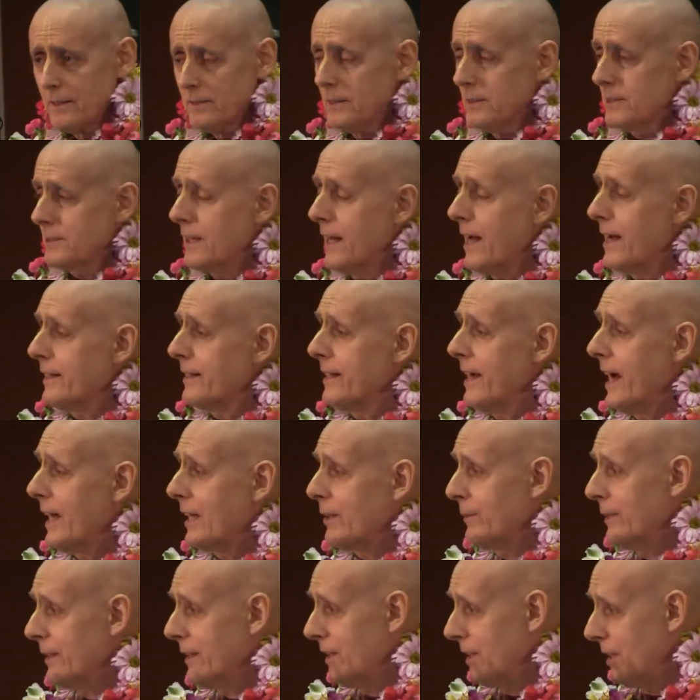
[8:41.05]
Just like
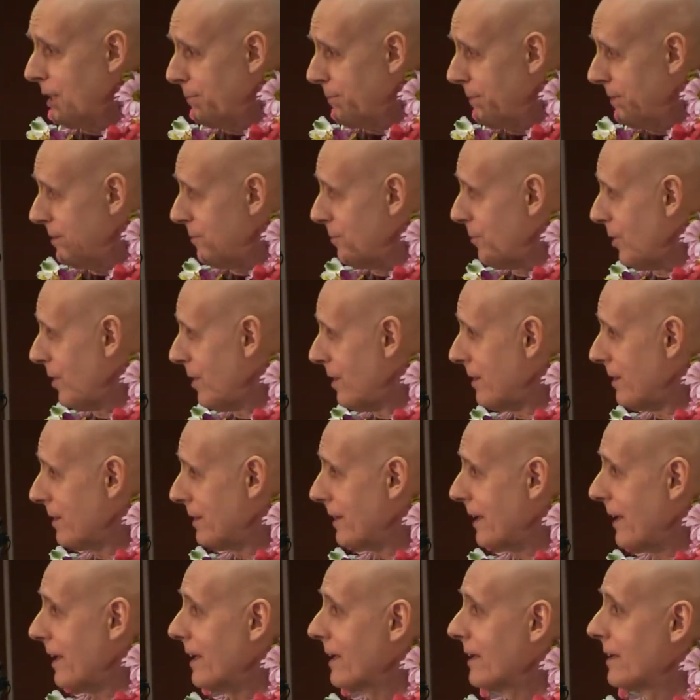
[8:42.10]
how do we get up in the
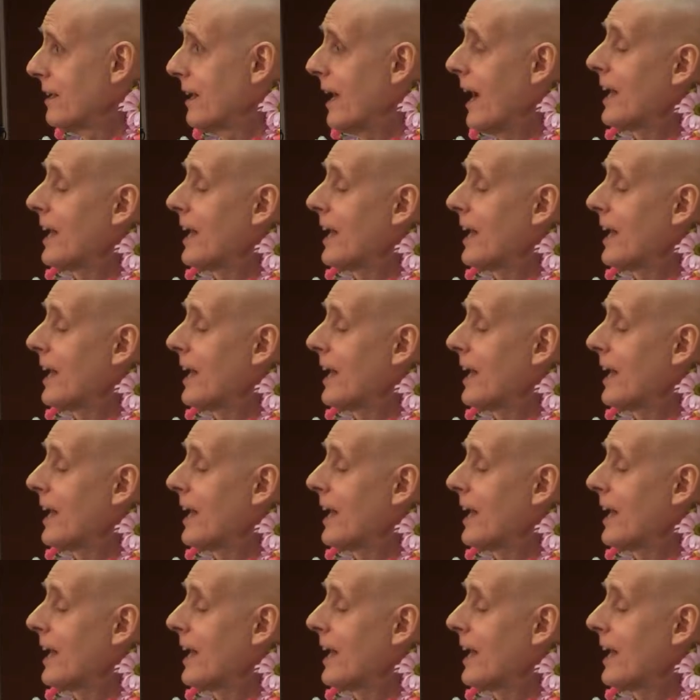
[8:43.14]
morning?